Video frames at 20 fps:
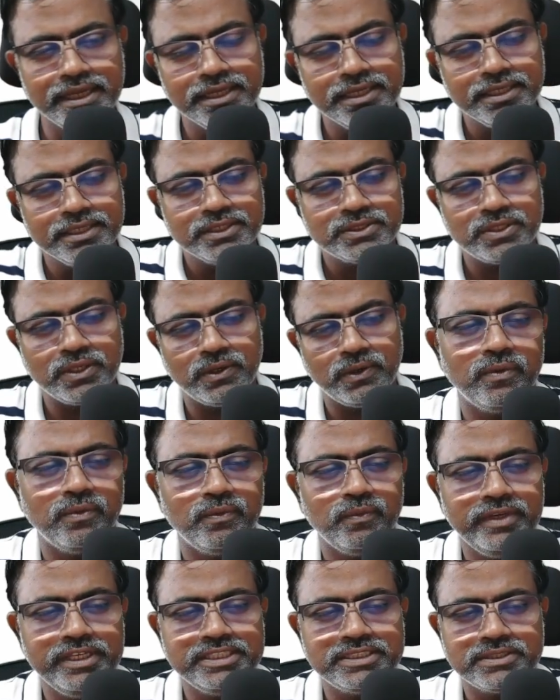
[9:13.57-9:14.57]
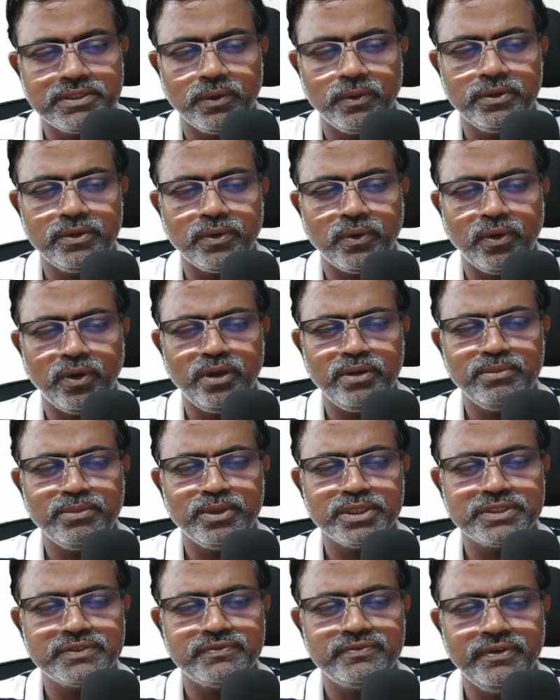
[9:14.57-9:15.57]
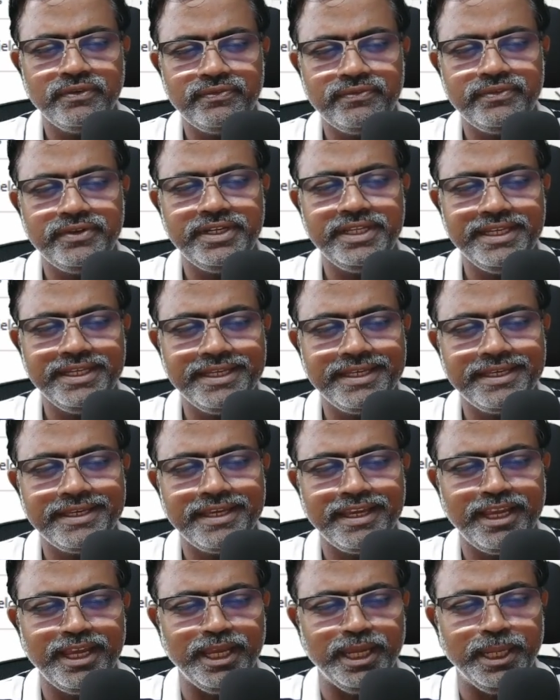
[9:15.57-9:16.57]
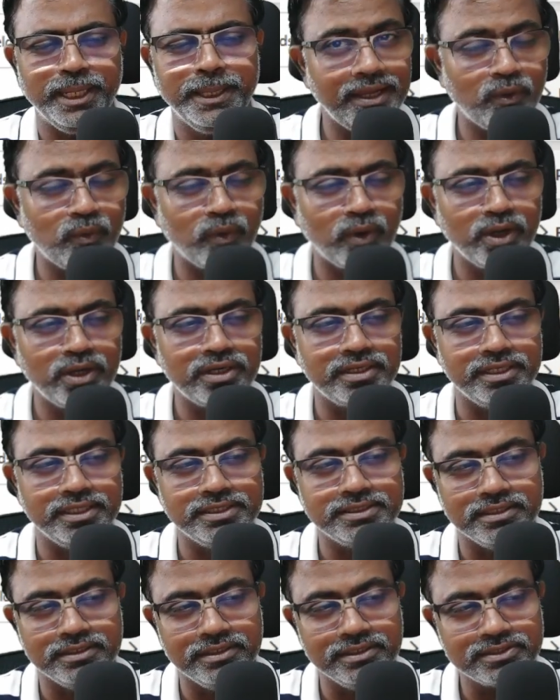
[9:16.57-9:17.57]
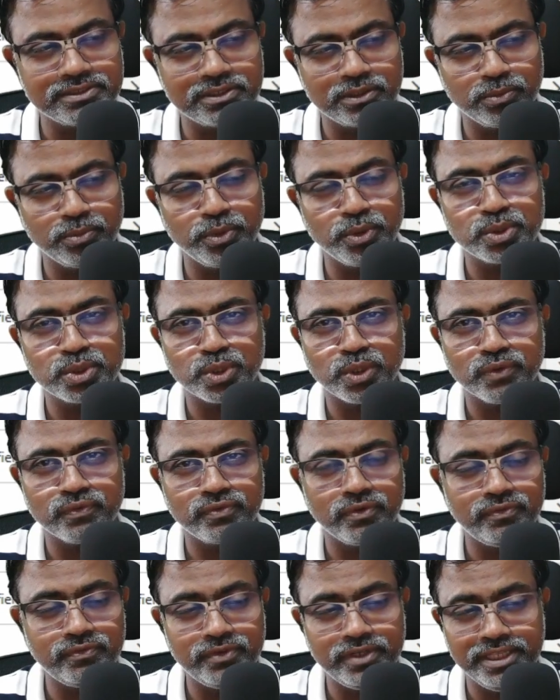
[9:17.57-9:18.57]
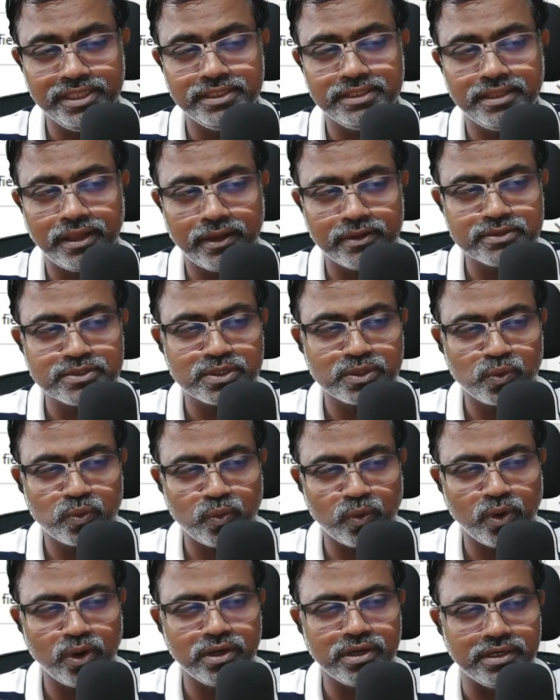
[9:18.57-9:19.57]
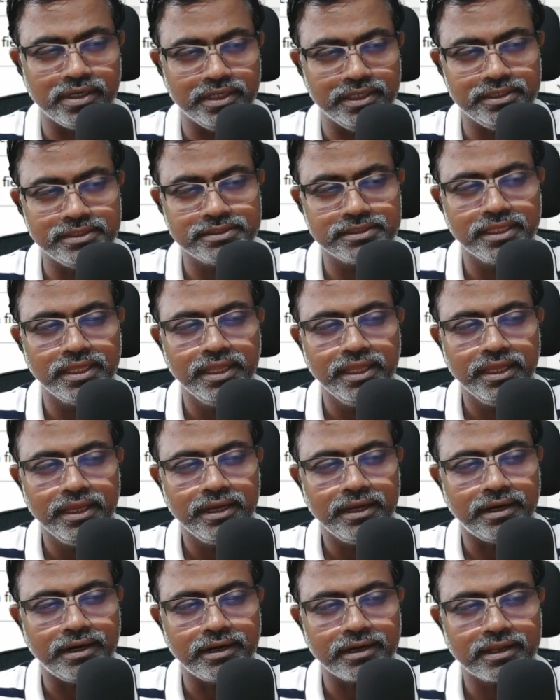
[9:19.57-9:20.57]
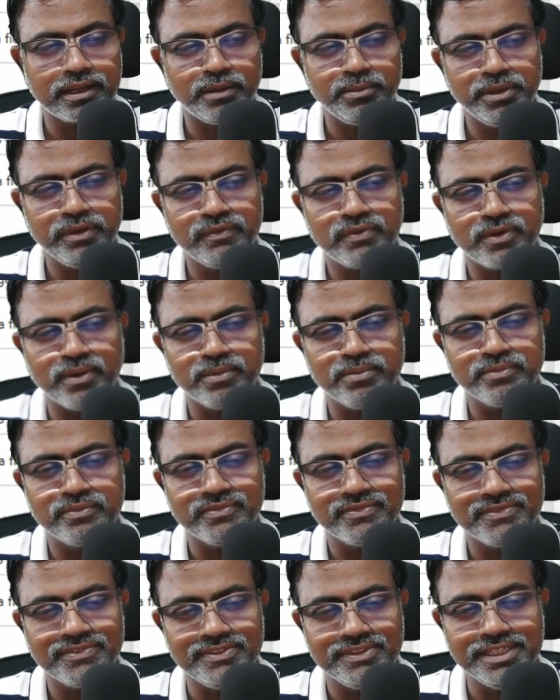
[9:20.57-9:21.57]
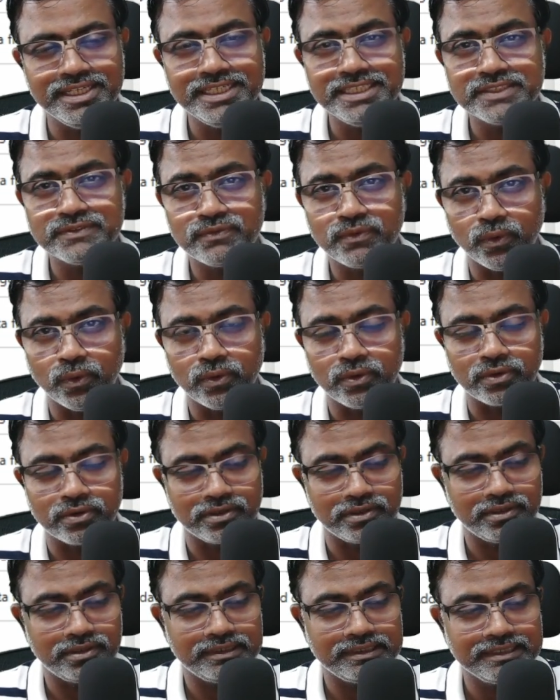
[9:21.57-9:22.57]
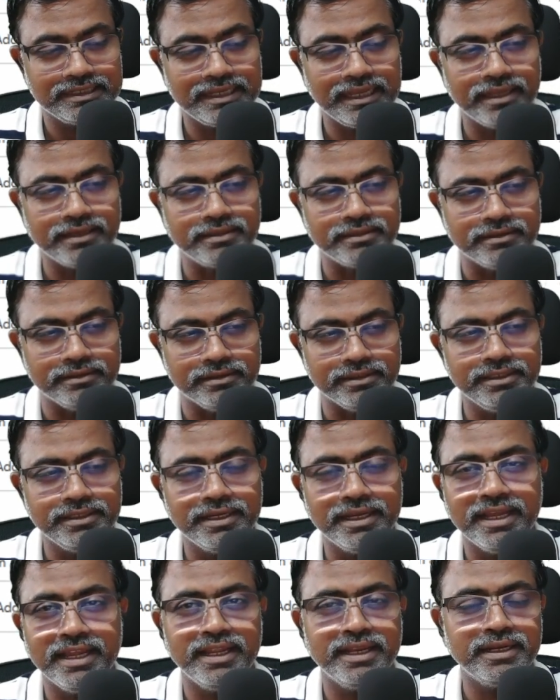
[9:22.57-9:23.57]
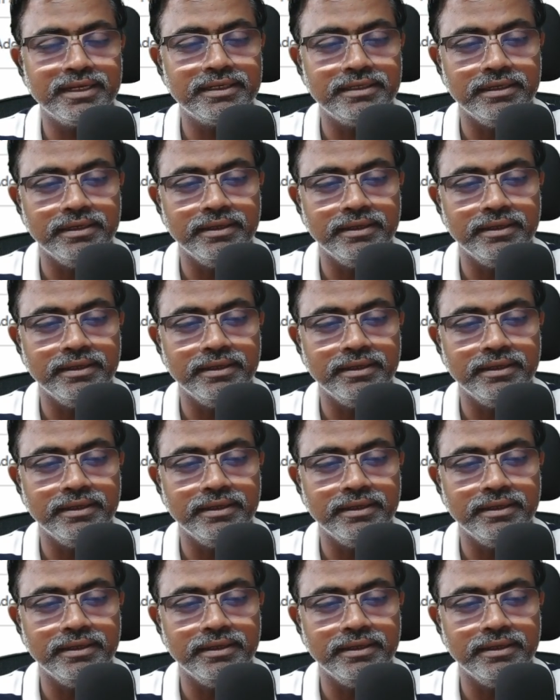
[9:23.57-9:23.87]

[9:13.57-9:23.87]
So we sold almost 50K quantities. The distribution of 50,000 quantities are coming from these four category, and